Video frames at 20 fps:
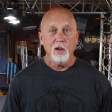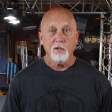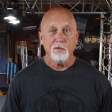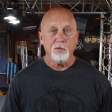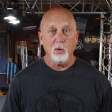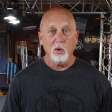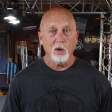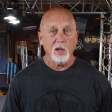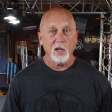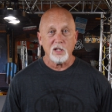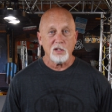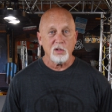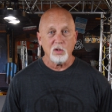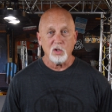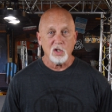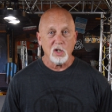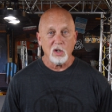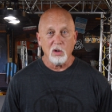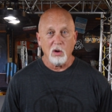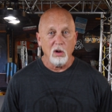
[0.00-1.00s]
4 legs of the
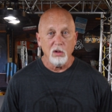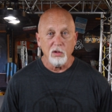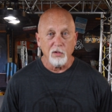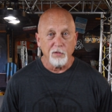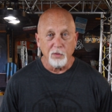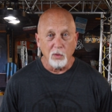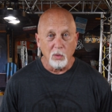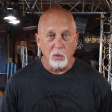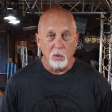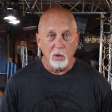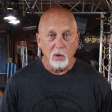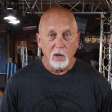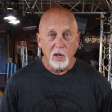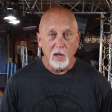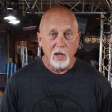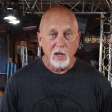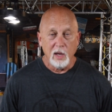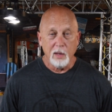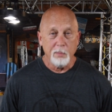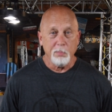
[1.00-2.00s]
chair on the floor
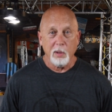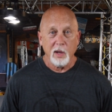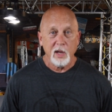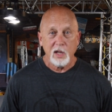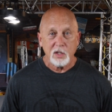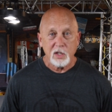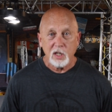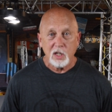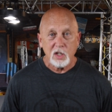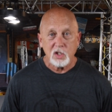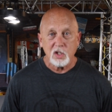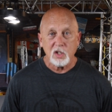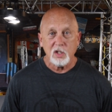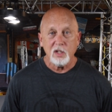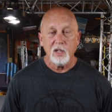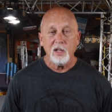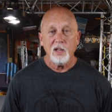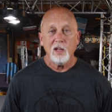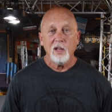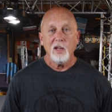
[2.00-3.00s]
and pay
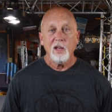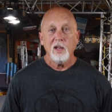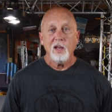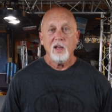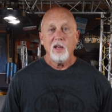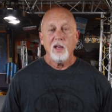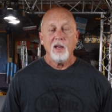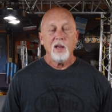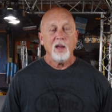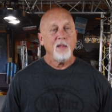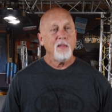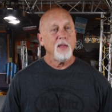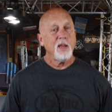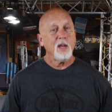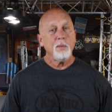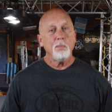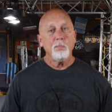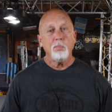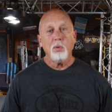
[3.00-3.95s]
attention, and they get